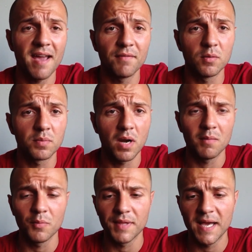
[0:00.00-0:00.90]
I have no
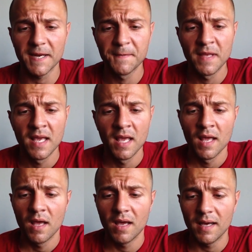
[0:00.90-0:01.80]
problem with that.
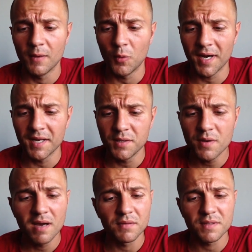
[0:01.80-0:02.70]
What I
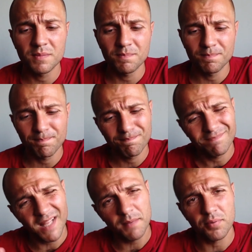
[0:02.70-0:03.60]
do have a
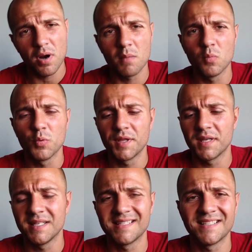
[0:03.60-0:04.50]
slight problem
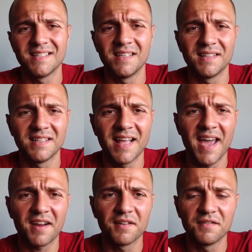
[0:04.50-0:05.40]
with is the
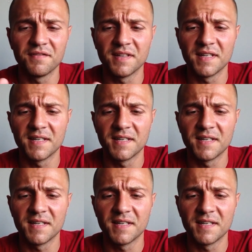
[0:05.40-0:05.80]
lack of